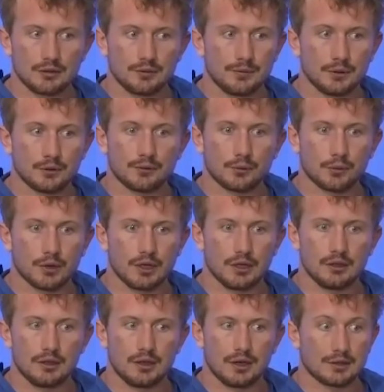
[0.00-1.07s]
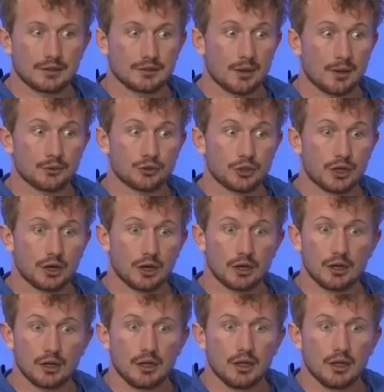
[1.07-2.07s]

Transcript: feel for it, and I saw him trigger.